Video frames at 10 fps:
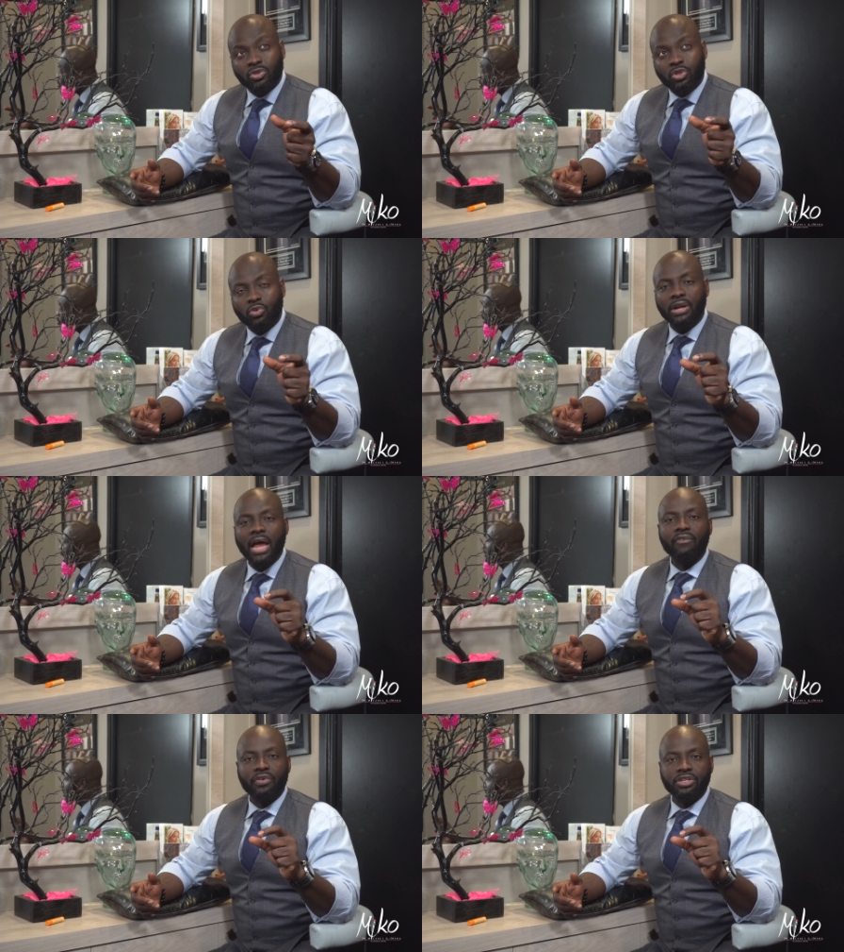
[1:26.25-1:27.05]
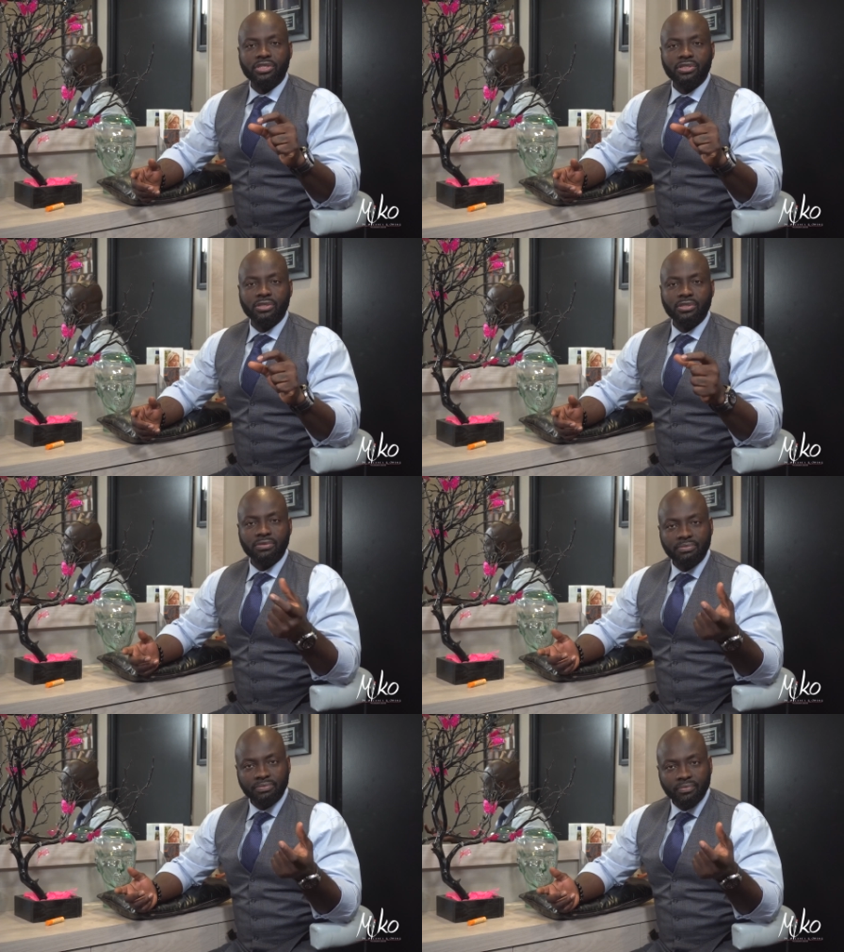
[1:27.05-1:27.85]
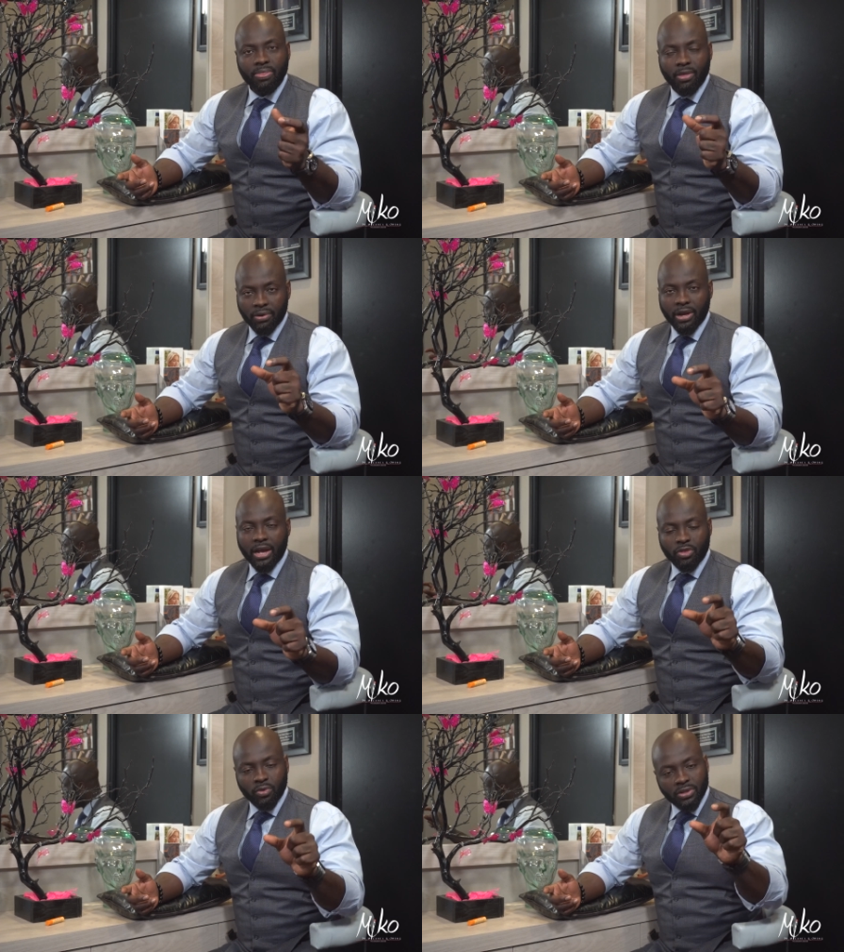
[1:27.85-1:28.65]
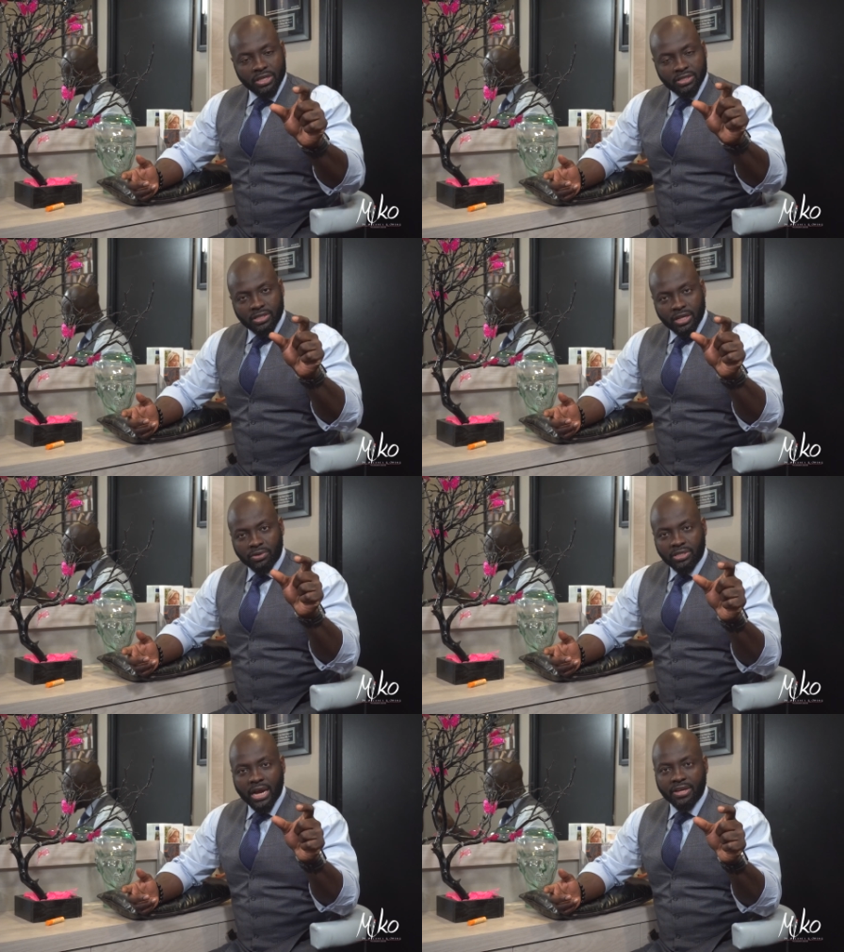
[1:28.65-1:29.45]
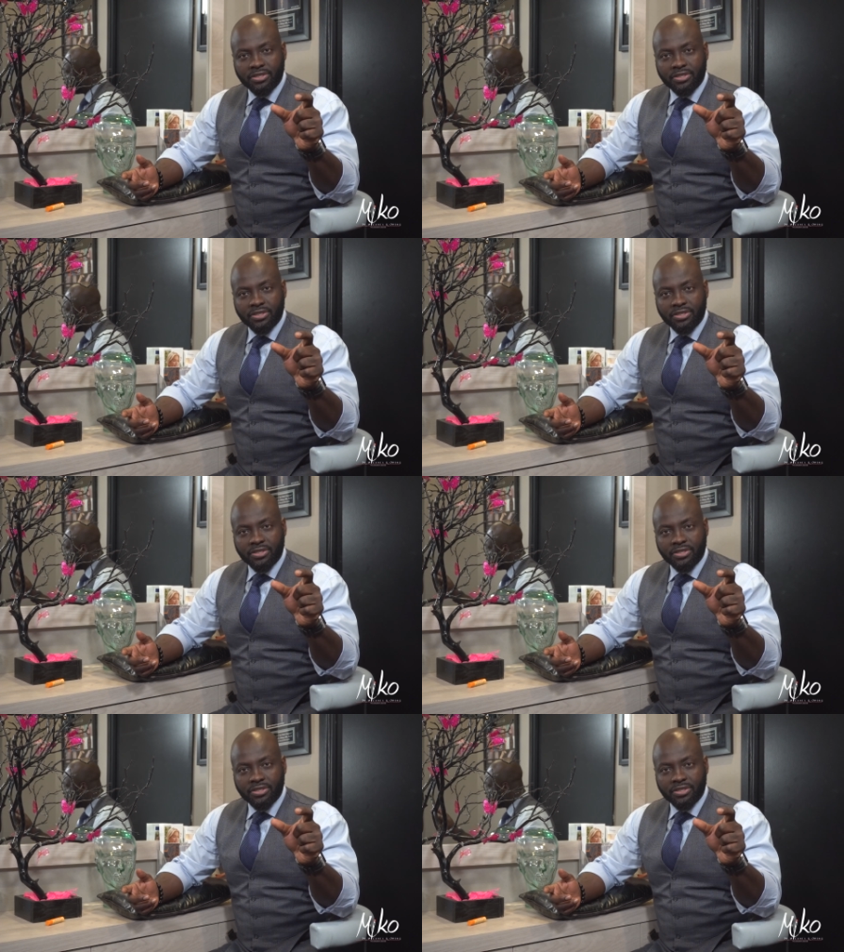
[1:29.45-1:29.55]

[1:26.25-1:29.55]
2.5 inches, okay? Through this little tiny